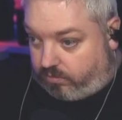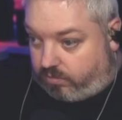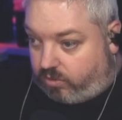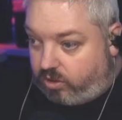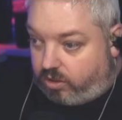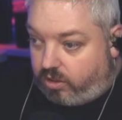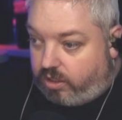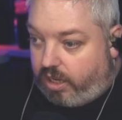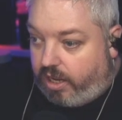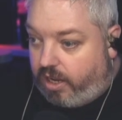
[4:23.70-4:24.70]

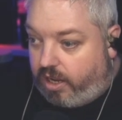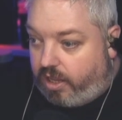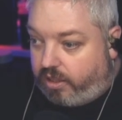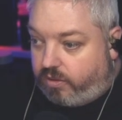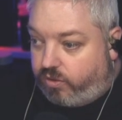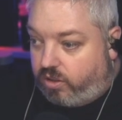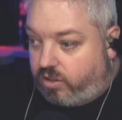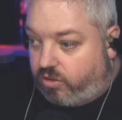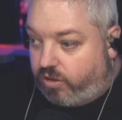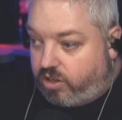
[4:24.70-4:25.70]
Yeah, I like the
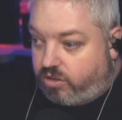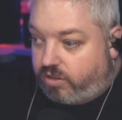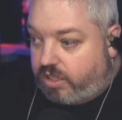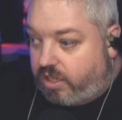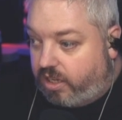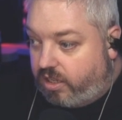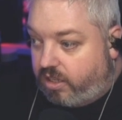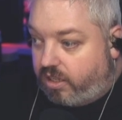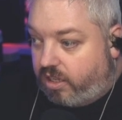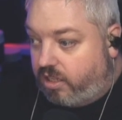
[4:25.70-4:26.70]
first original design you
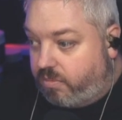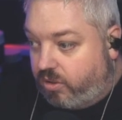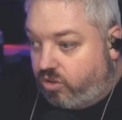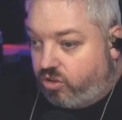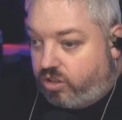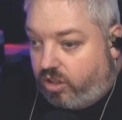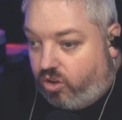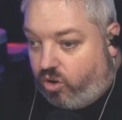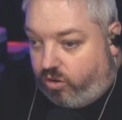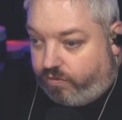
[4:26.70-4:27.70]
did, but uses a
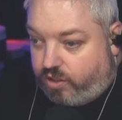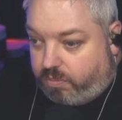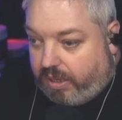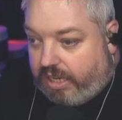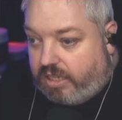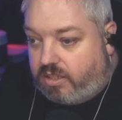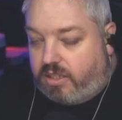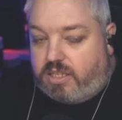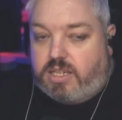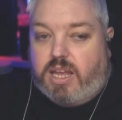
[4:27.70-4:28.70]
lot of space,
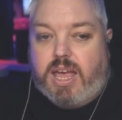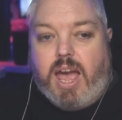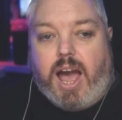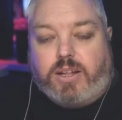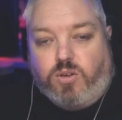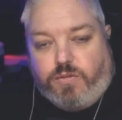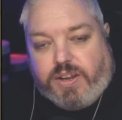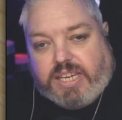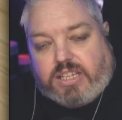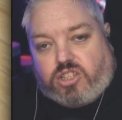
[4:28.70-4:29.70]
doesn't it? I don't
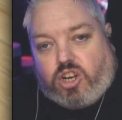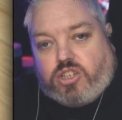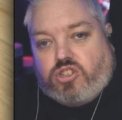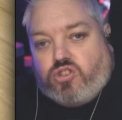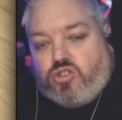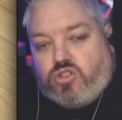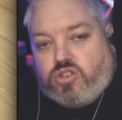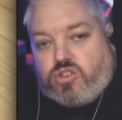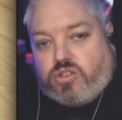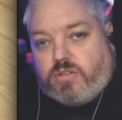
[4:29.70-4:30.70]
think it does
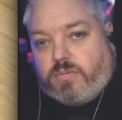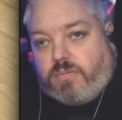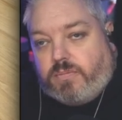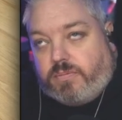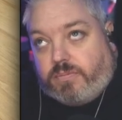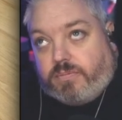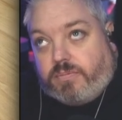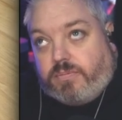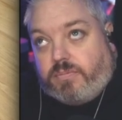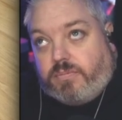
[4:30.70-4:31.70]
use...
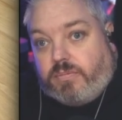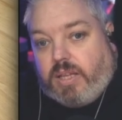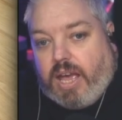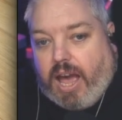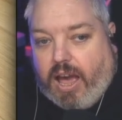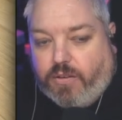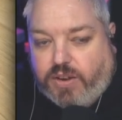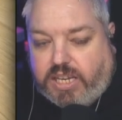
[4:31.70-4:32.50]
I think